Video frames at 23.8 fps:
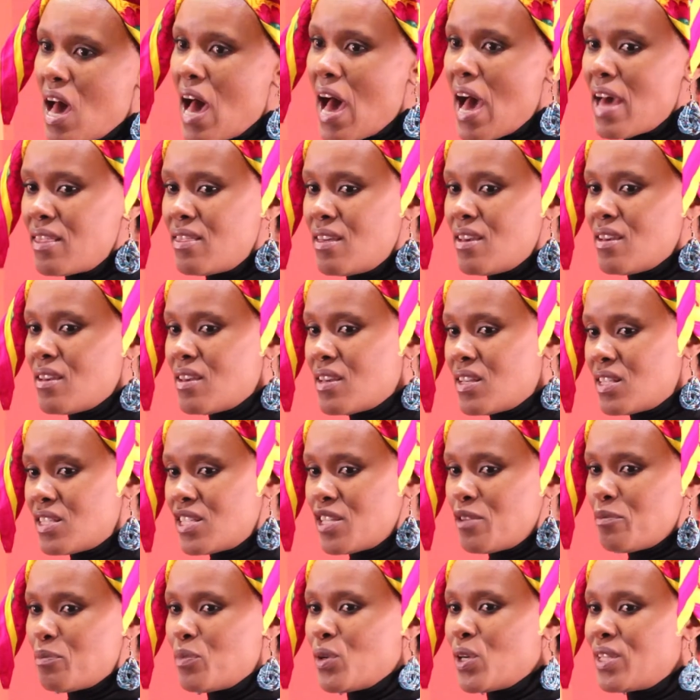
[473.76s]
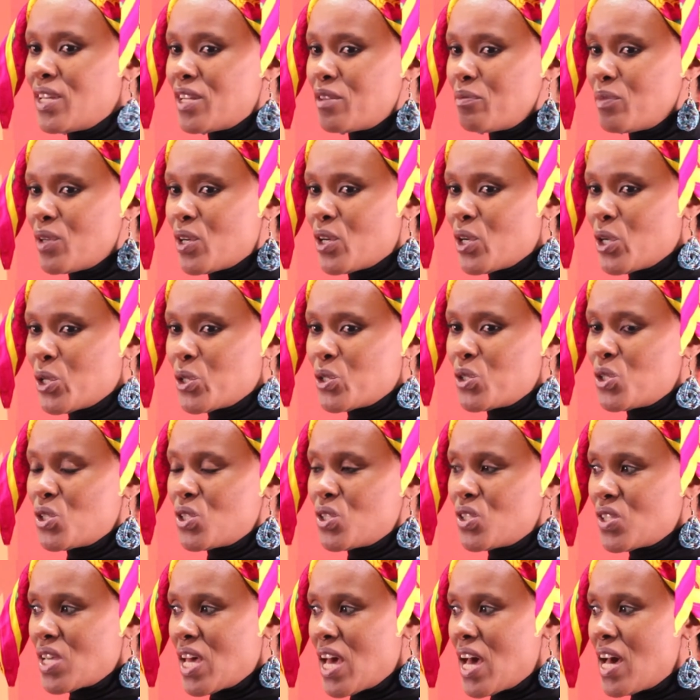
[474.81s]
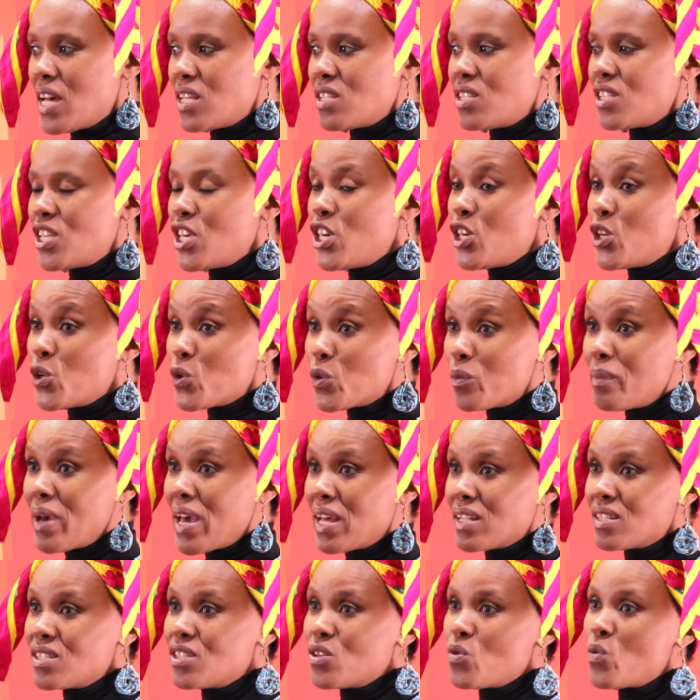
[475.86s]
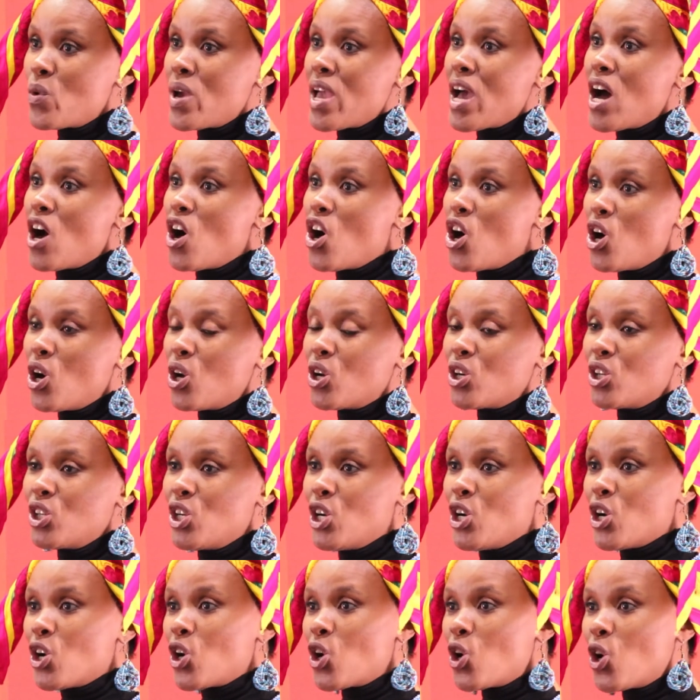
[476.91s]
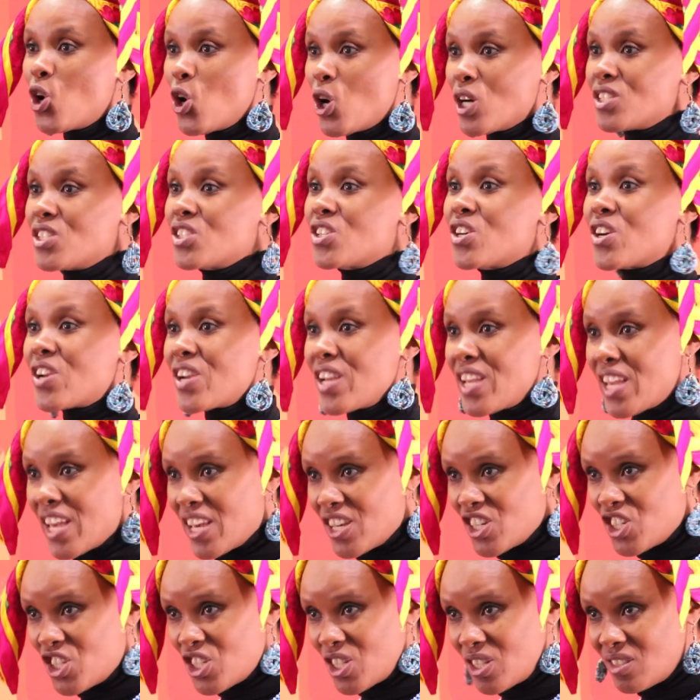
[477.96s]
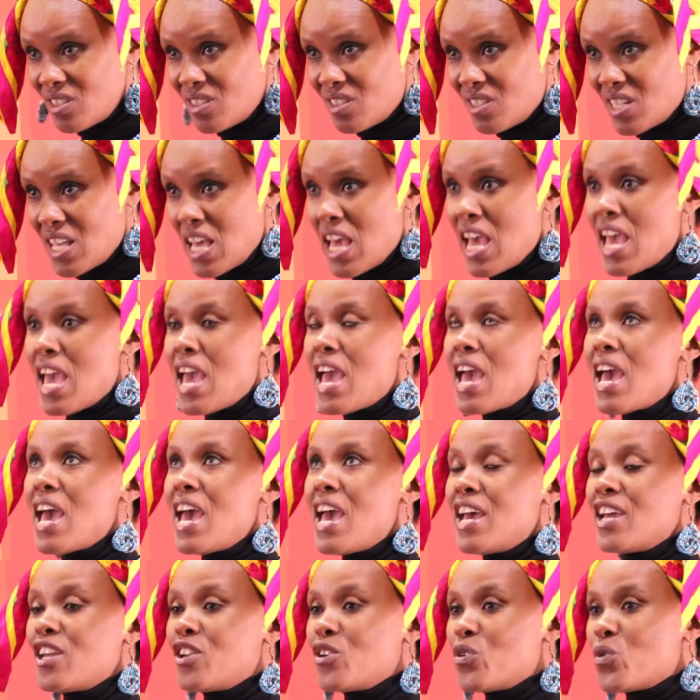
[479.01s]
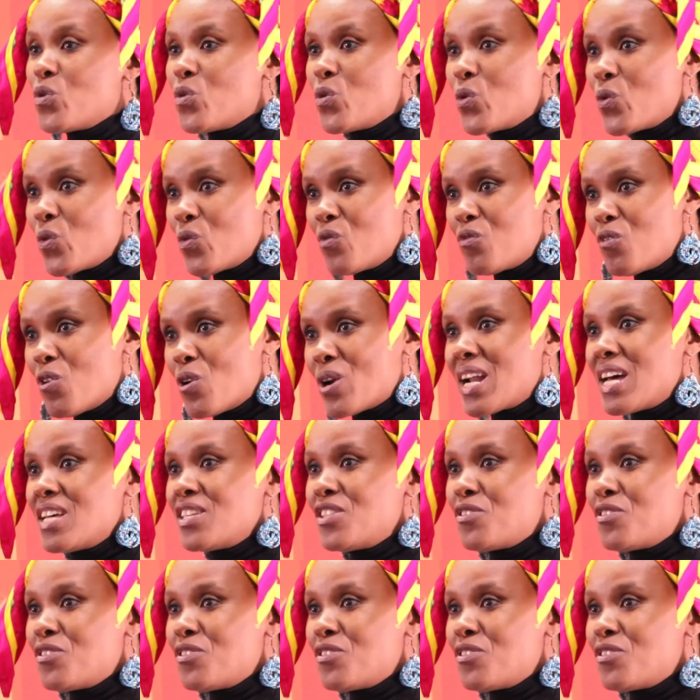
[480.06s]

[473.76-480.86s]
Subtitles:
I think it's important because as humans, we are all God's creation. And for